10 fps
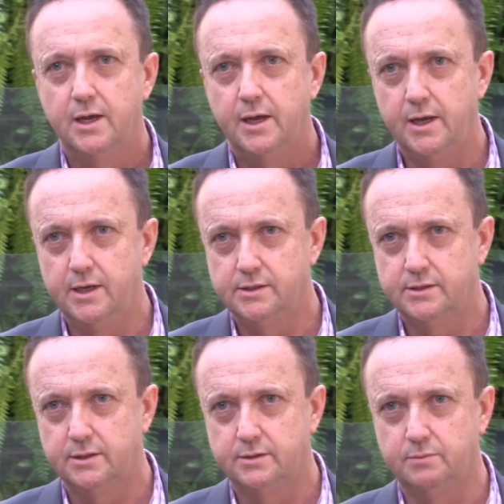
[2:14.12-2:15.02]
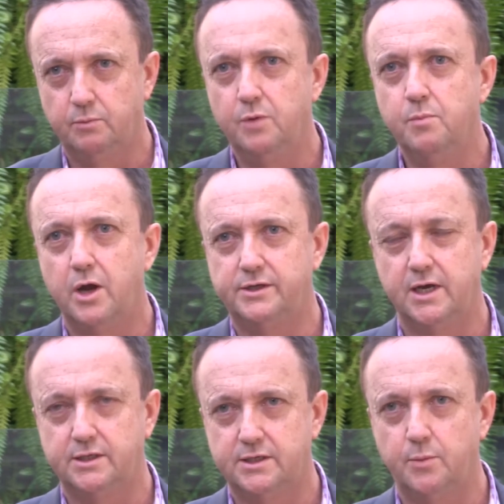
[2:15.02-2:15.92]
is, you might
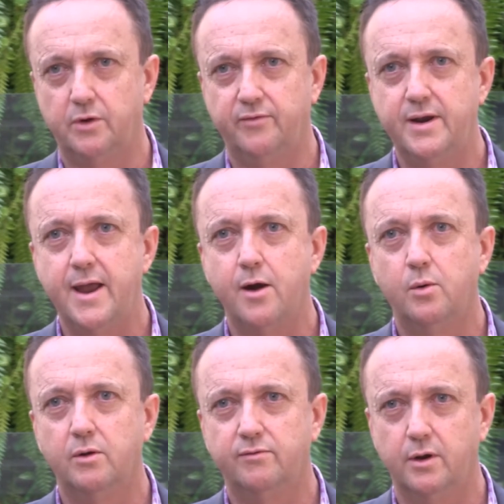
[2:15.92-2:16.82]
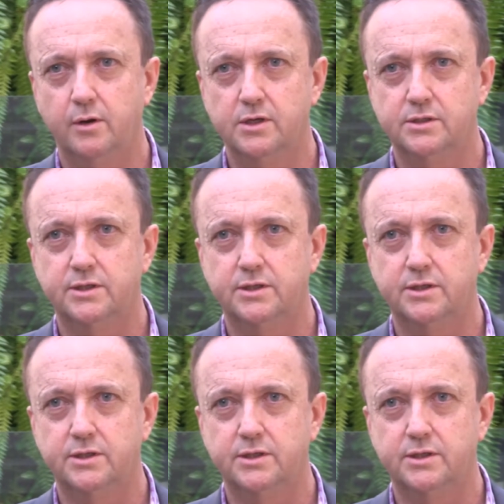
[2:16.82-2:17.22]
say, somewhat of a narrower focus.